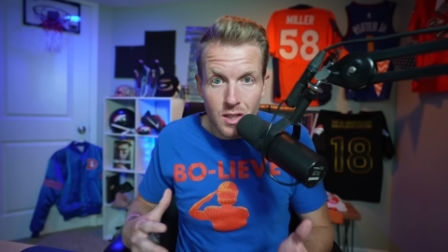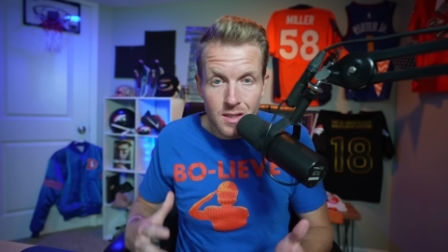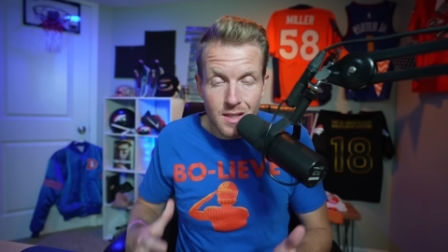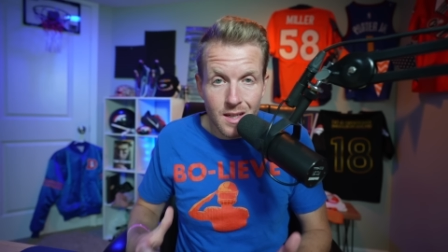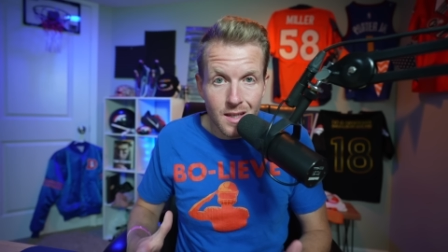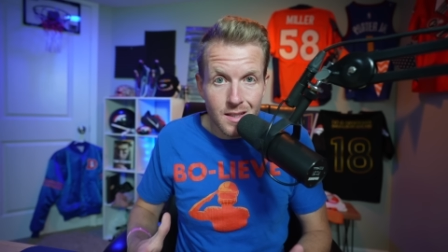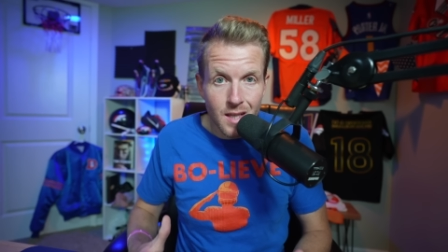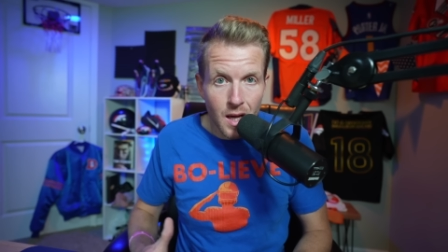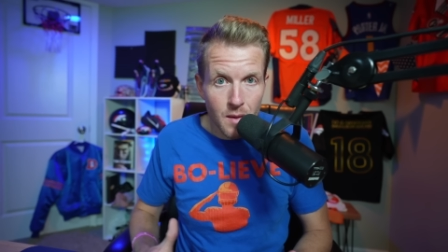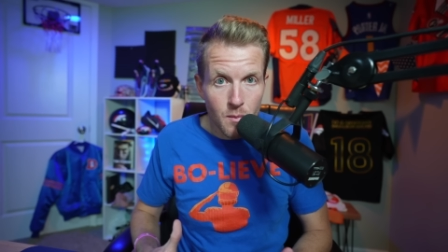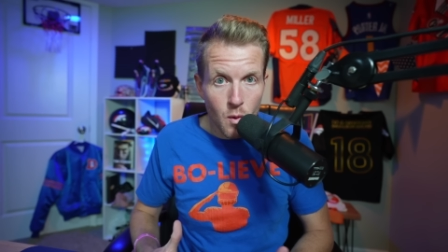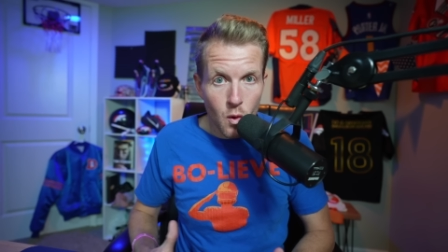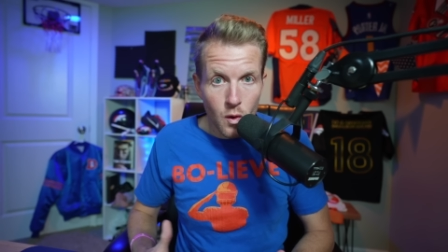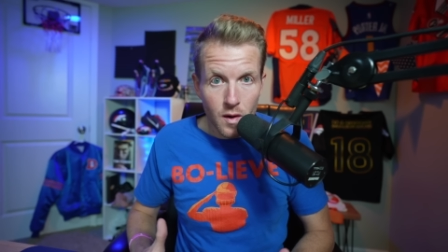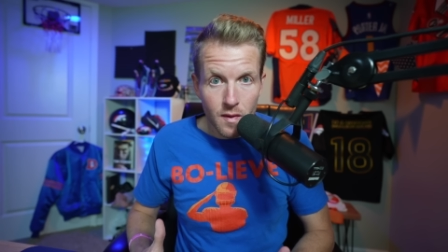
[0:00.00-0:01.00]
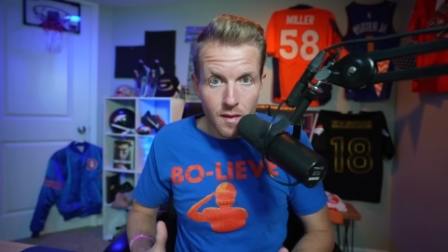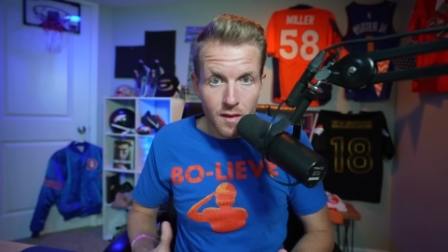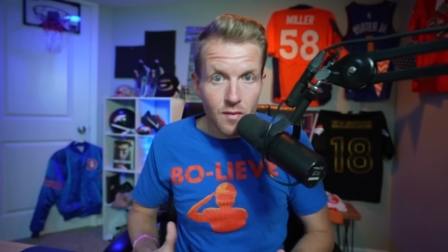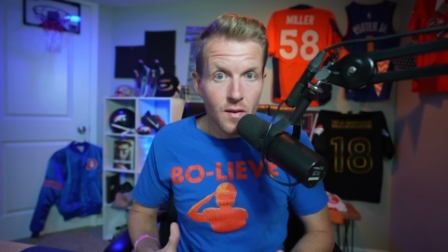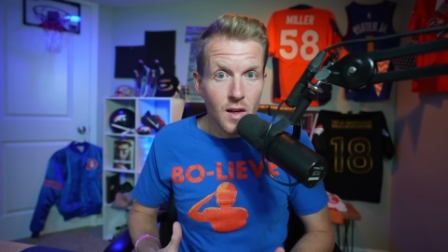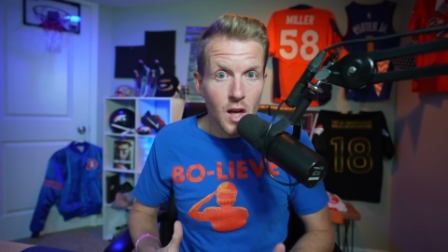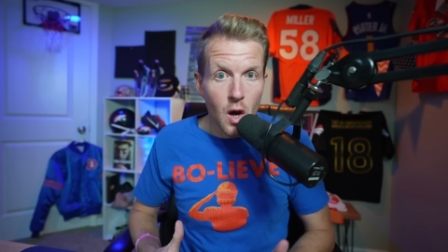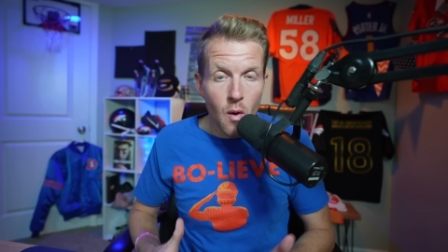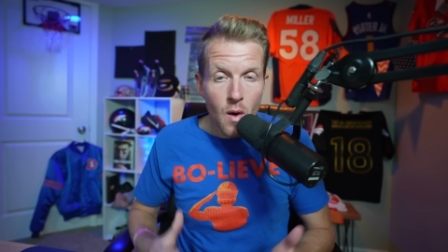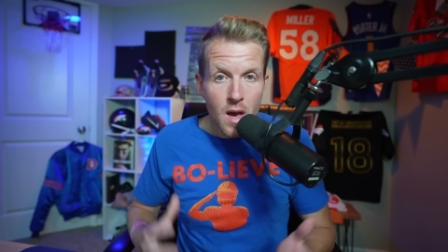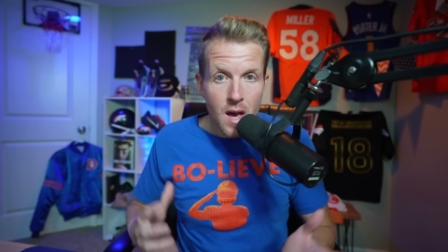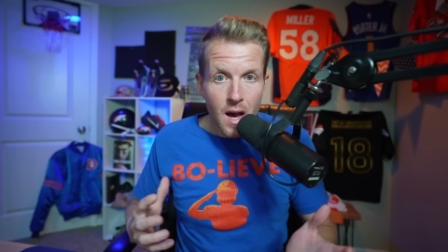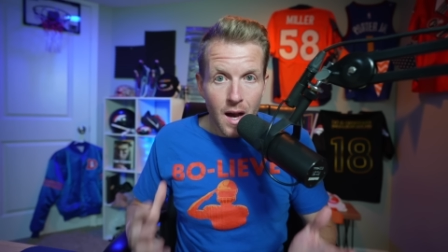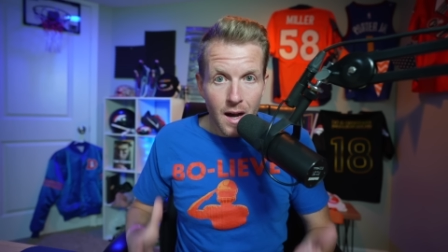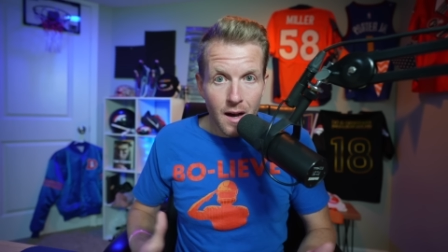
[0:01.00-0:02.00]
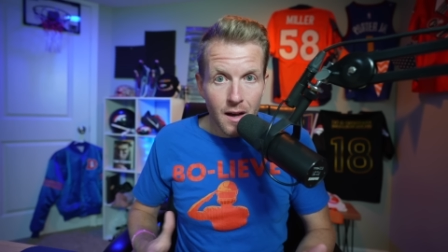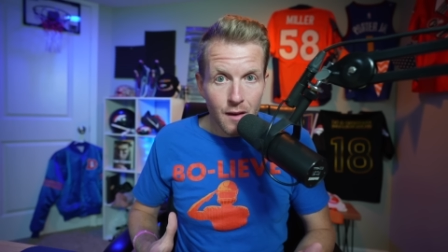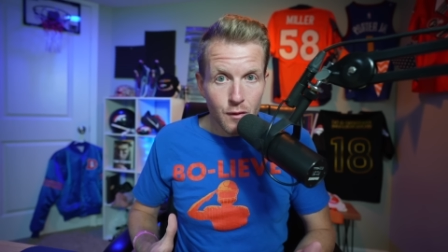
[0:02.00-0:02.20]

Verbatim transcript: and a ton more in this video. Uh,